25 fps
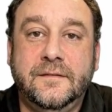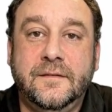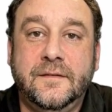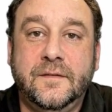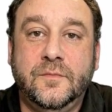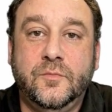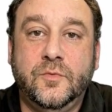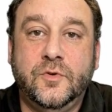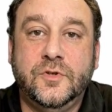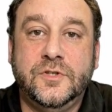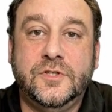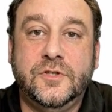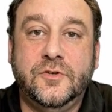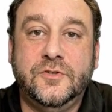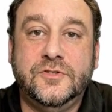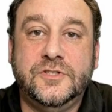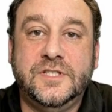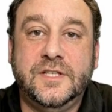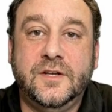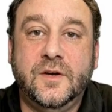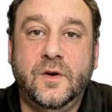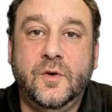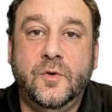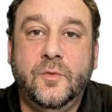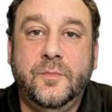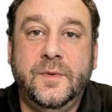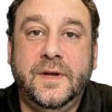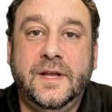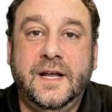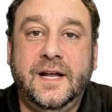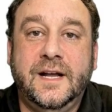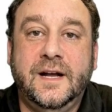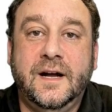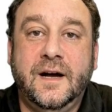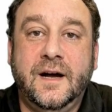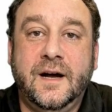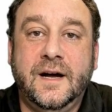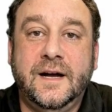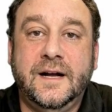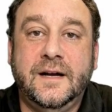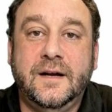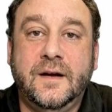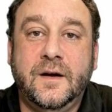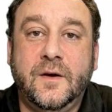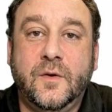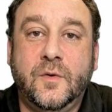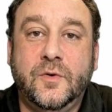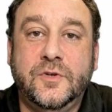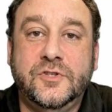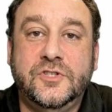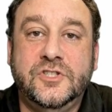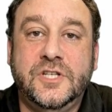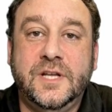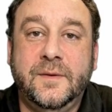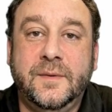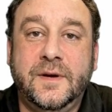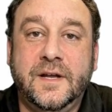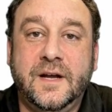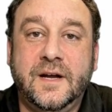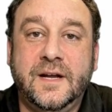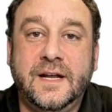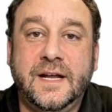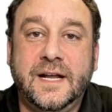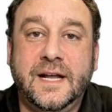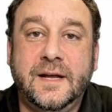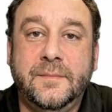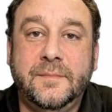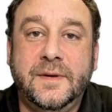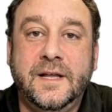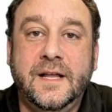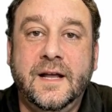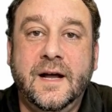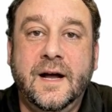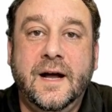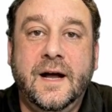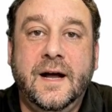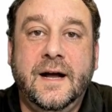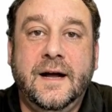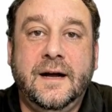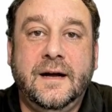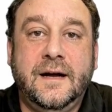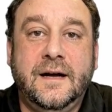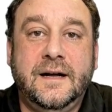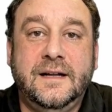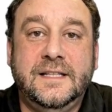We're using OpenAI or Gemini API